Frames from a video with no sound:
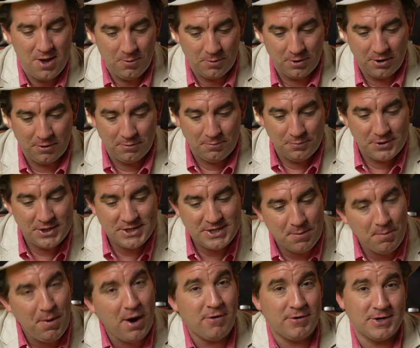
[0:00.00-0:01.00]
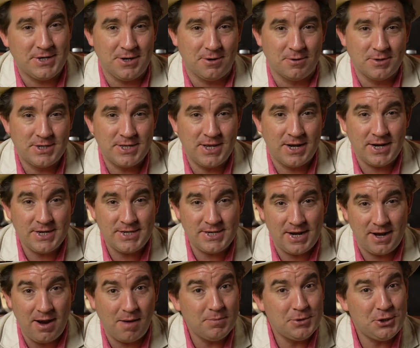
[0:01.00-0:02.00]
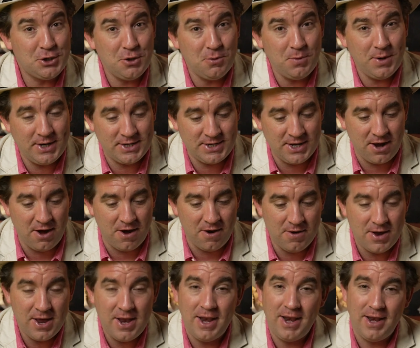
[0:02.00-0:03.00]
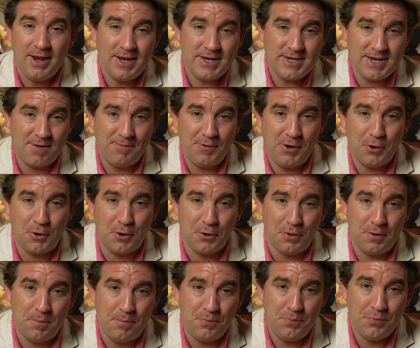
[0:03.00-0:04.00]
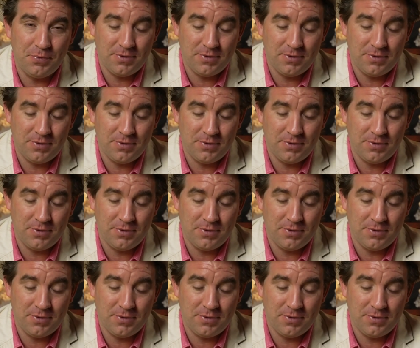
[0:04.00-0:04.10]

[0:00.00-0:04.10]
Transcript: Well, these are my results that I set up two weeks ago. Let's have a look at them.